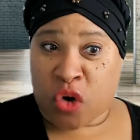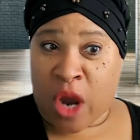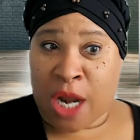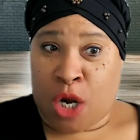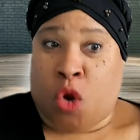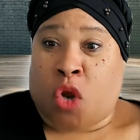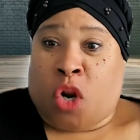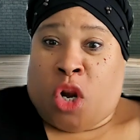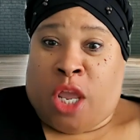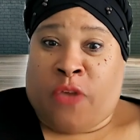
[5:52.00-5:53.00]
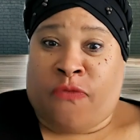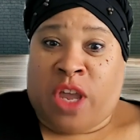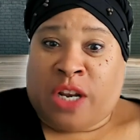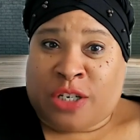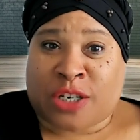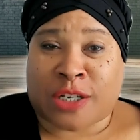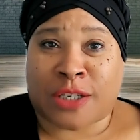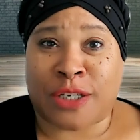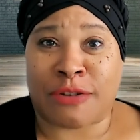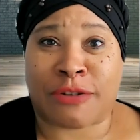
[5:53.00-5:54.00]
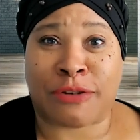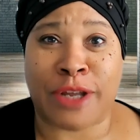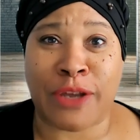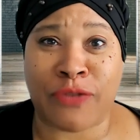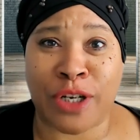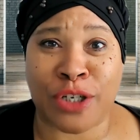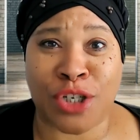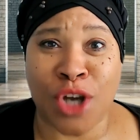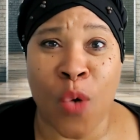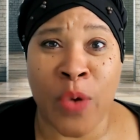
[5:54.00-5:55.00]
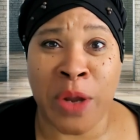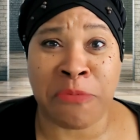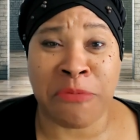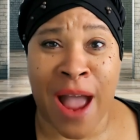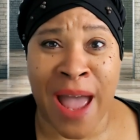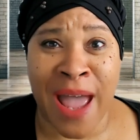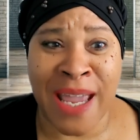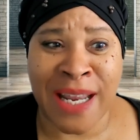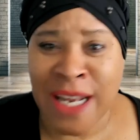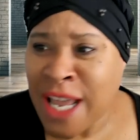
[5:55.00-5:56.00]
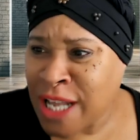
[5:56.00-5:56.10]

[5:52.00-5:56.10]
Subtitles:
Got a little cleavage, just a little cleavage showing, right?